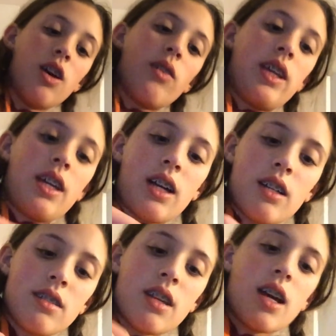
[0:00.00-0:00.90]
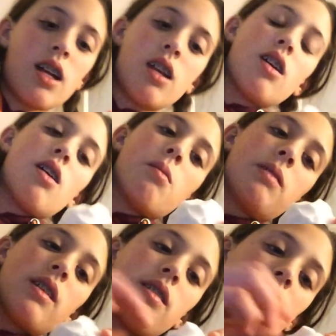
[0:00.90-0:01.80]
low-key kind of sad,
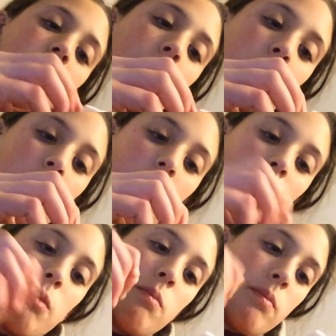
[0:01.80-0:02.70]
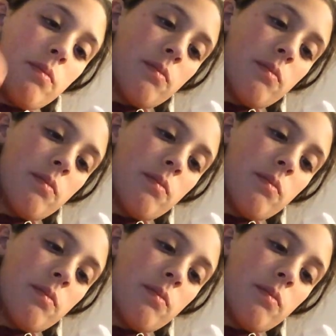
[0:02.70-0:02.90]
but at the same time,